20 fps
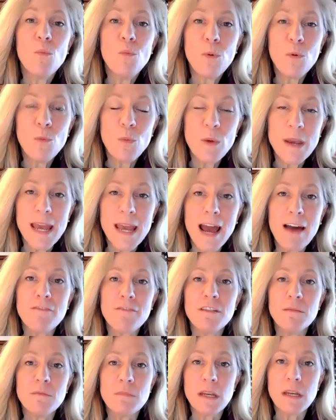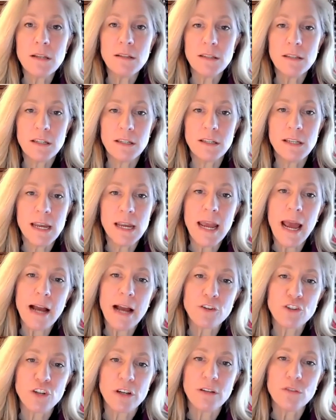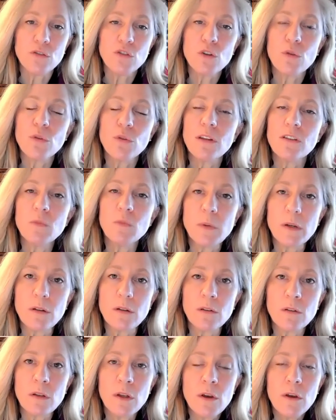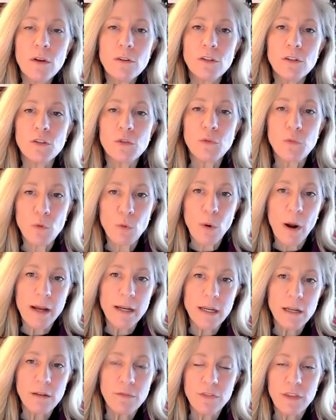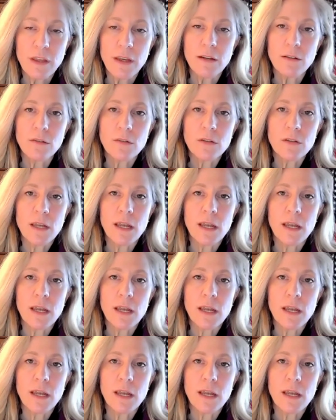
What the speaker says: But we have the means to take action. So this bill does a variety of things.